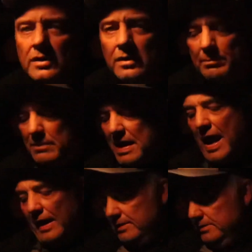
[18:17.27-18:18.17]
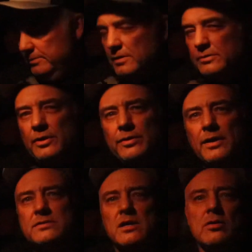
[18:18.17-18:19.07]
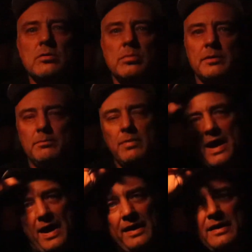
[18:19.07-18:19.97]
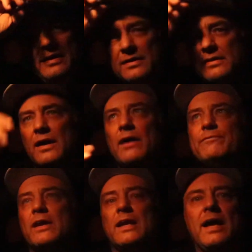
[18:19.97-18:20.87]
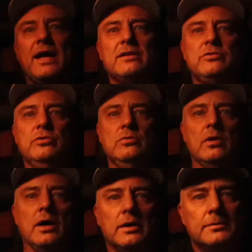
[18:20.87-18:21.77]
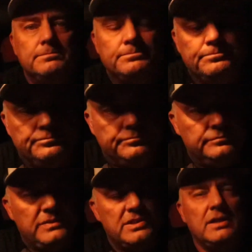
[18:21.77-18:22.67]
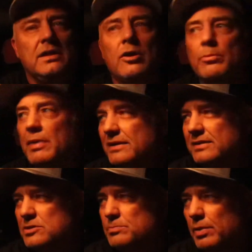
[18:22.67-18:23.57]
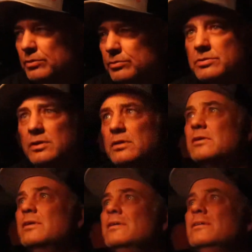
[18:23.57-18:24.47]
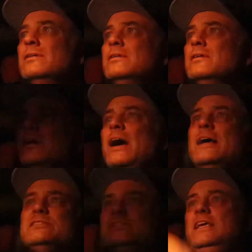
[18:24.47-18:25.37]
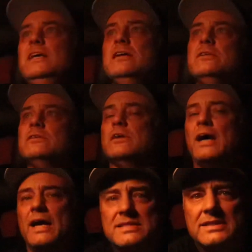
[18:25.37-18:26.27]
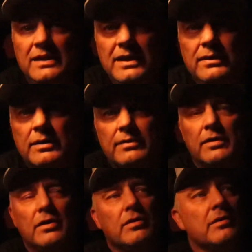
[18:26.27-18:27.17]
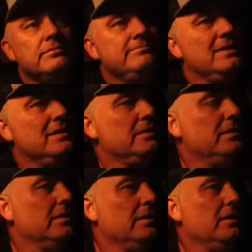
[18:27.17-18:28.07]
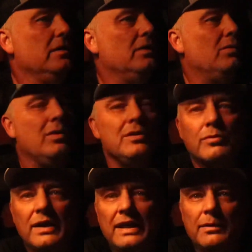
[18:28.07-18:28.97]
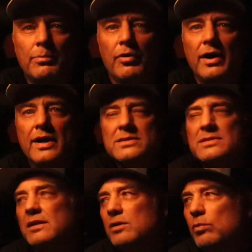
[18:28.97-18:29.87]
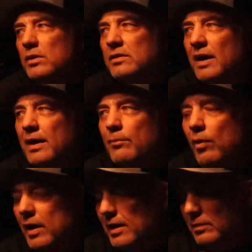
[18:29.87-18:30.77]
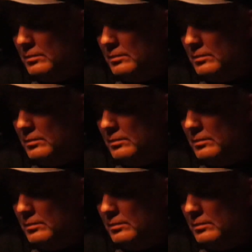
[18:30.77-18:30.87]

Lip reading: y'all, I'm back. Y'all thought I was gone, but I'm back. I forgot to tell y'all about these boots, the Hisea or Hisea, whatever they are. Wasn't really impressed. I know one time wearing them